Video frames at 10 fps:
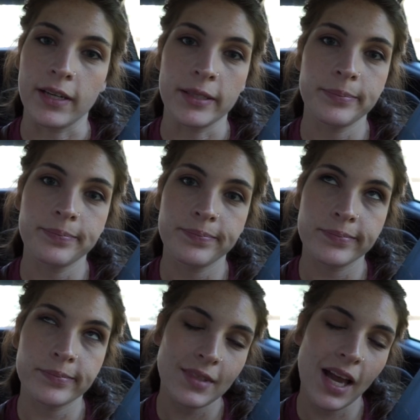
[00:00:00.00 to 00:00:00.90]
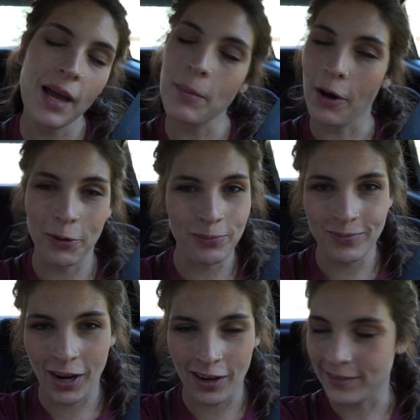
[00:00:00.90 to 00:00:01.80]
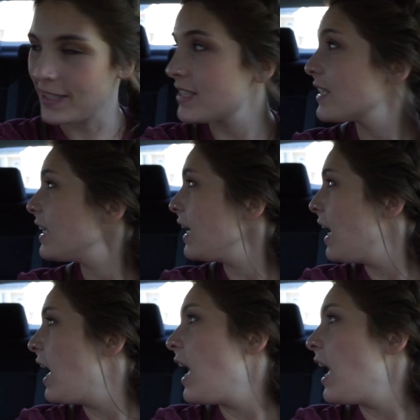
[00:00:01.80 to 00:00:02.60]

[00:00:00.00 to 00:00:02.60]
fun. I'm home, obviously,